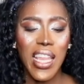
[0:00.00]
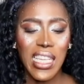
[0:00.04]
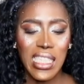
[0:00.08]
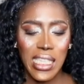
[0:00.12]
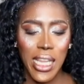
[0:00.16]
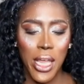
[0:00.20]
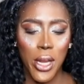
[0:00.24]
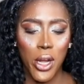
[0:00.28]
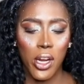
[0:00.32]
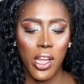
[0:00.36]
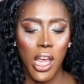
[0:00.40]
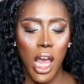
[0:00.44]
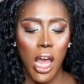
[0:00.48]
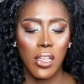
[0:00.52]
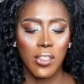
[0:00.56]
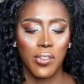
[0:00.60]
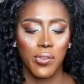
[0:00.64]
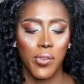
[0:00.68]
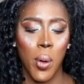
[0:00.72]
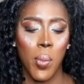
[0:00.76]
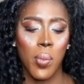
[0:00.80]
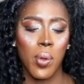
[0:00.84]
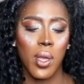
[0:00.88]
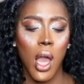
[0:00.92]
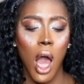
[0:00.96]
letter comes
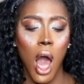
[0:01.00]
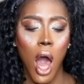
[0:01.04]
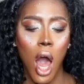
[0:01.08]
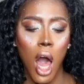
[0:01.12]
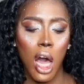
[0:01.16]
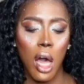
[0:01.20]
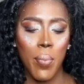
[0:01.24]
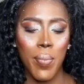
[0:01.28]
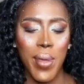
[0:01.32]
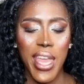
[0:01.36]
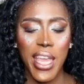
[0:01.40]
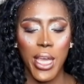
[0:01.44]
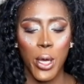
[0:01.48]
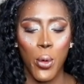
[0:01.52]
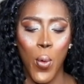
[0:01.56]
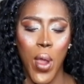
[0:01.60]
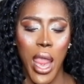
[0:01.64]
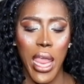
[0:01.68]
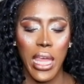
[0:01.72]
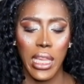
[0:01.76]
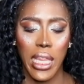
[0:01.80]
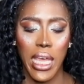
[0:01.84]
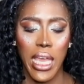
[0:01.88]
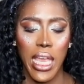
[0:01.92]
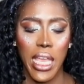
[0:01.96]
from Call Me
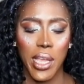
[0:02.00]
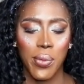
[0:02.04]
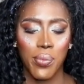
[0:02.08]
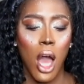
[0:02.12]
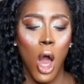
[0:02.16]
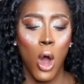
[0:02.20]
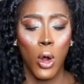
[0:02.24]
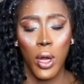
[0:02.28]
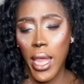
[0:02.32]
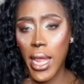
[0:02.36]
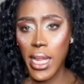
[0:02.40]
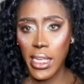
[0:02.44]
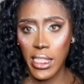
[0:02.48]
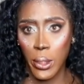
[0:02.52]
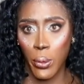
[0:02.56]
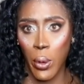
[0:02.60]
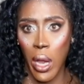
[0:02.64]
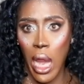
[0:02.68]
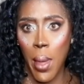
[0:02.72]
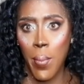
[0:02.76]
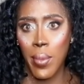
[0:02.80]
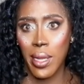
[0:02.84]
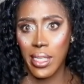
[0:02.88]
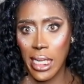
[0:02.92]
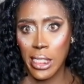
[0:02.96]
Queenly on
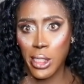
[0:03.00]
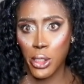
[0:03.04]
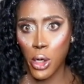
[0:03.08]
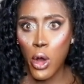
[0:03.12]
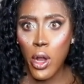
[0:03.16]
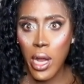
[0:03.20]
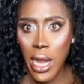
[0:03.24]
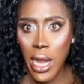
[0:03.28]
Instagram, Is that's her